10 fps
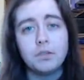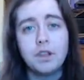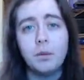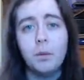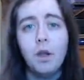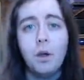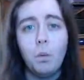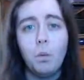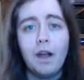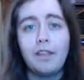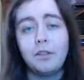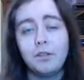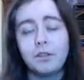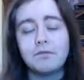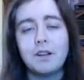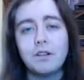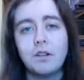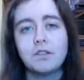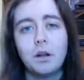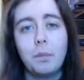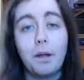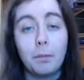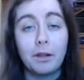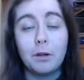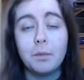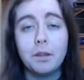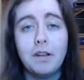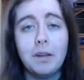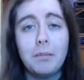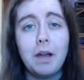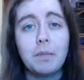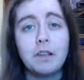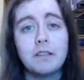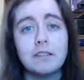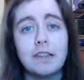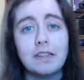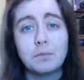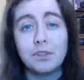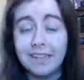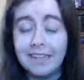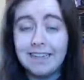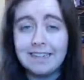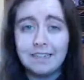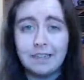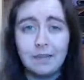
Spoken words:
also where the other red dots are popping up on the minimap, because it's pretty easy